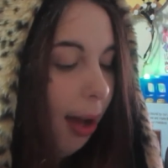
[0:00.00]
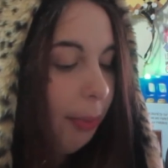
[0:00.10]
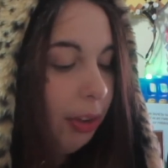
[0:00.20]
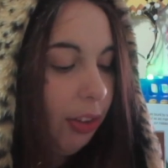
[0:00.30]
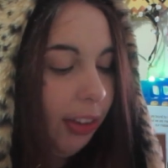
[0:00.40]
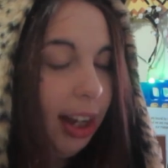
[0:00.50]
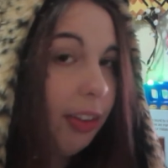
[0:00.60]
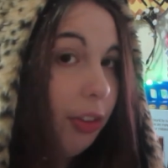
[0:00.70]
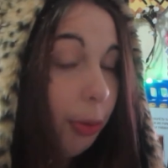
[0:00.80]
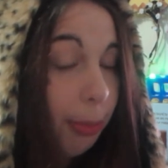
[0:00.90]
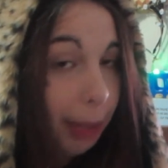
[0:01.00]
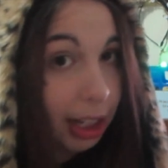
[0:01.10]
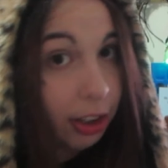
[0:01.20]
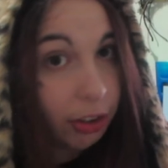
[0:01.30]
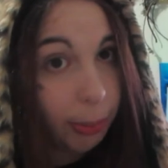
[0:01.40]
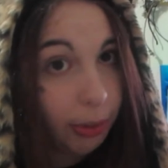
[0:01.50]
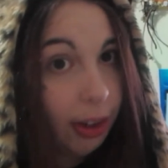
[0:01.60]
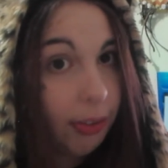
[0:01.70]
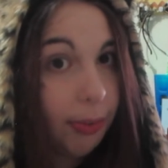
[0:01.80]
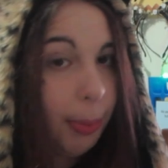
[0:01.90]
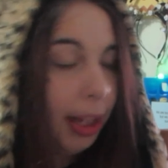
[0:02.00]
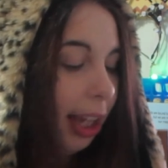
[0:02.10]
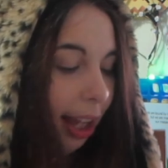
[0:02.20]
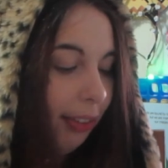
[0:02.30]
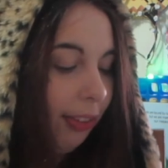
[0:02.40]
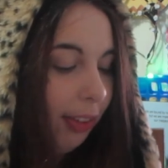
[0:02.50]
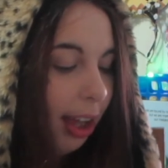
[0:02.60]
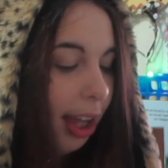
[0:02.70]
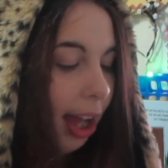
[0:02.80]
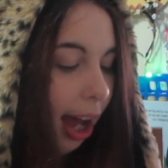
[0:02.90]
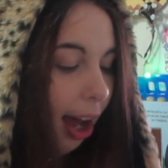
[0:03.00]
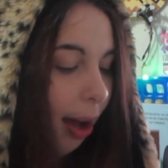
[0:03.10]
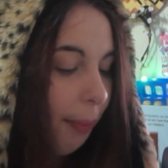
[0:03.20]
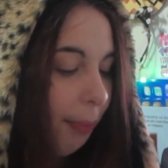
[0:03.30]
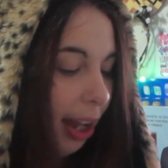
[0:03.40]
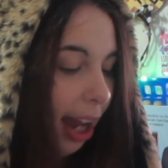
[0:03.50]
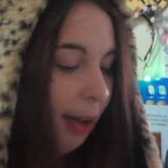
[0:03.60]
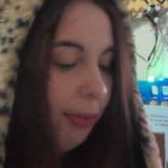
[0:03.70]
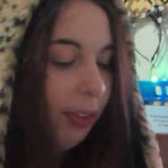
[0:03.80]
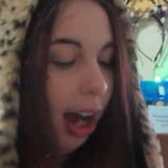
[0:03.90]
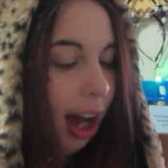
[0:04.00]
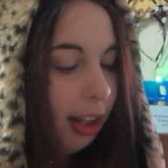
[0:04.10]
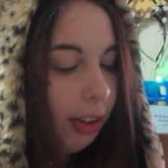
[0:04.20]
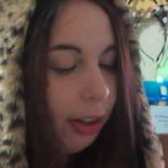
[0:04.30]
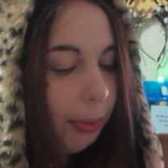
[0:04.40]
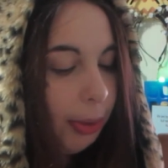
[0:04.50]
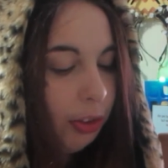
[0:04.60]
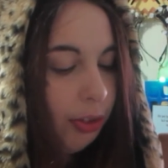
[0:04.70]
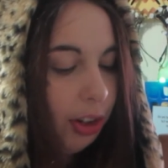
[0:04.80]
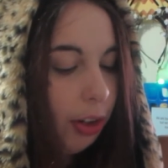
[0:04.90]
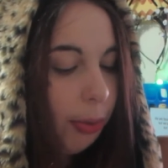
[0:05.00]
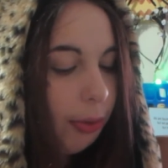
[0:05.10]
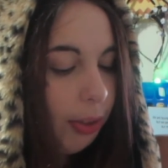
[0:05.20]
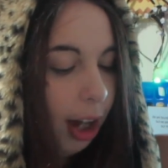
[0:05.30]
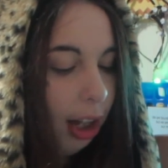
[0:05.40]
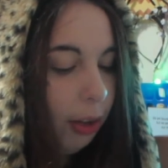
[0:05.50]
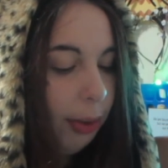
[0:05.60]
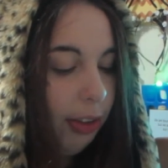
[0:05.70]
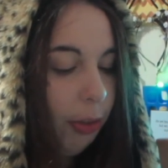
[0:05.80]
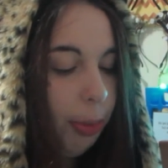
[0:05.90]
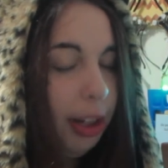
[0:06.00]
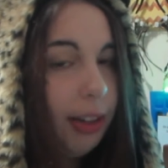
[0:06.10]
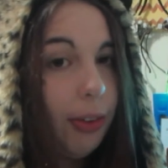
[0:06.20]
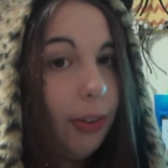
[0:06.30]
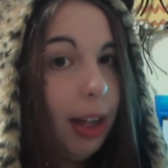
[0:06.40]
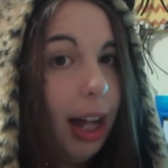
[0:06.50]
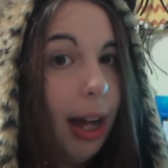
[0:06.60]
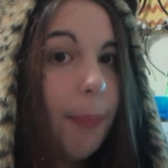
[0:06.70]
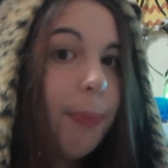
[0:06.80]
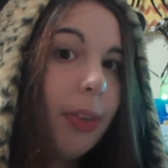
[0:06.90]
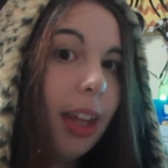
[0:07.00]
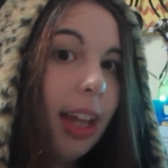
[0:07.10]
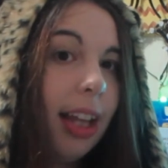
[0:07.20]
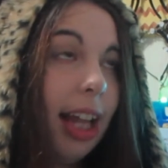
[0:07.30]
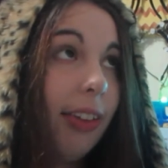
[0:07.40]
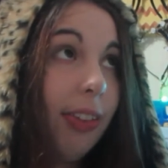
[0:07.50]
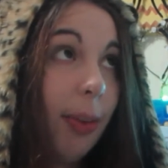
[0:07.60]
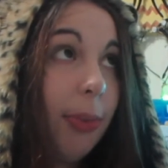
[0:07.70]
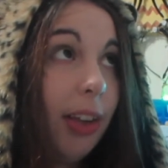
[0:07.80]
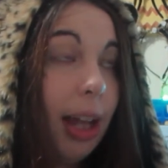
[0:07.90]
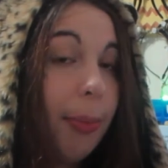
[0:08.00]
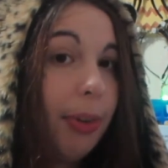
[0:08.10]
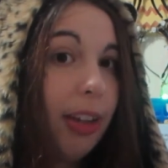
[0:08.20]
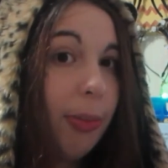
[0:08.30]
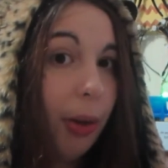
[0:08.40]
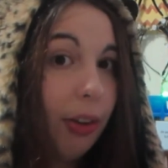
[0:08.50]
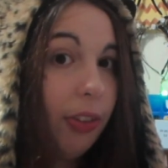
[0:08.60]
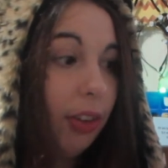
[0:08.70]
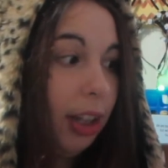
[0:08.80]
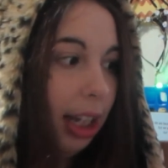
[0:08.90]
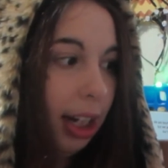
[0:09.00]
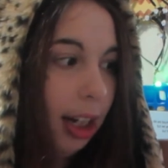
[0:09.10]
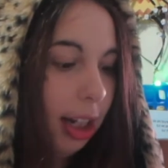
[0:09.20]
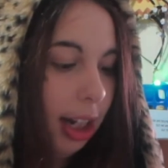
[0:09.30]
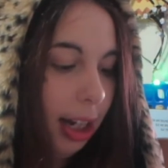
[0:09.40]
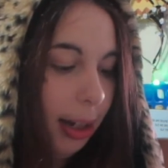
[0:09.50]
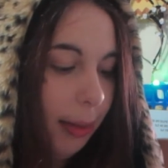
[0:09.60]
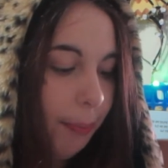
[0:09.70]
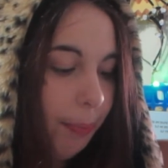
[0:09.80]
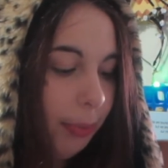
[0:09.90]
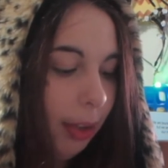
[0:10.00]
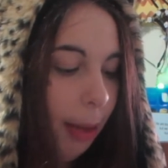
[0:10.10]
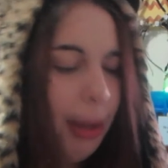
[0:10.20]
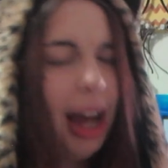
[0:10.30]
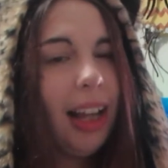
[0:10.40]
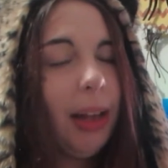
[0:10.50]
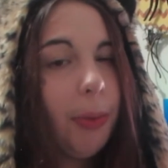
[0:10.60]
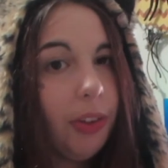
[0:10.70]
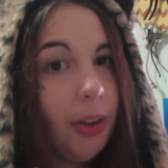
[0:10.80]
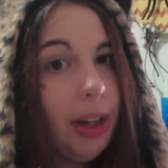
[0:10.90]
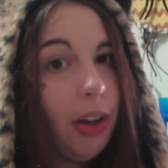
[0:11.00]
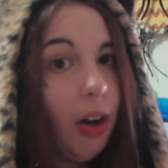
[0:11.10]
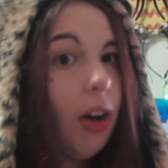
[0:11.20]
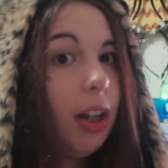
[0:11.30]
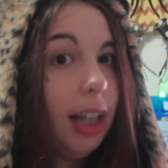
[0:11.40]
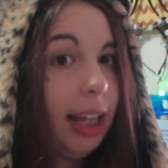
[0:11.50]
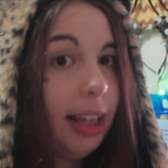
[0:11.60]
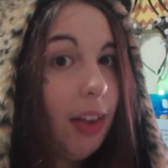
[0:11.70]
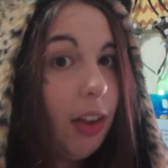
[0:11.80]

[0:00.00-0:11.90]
which is connected to all my YouTube stuff. But yes, then I have Fahalu, which if you don't know what Fahalu is, it's pretty cool. Like some celebrities post on here about like what's going on, like, and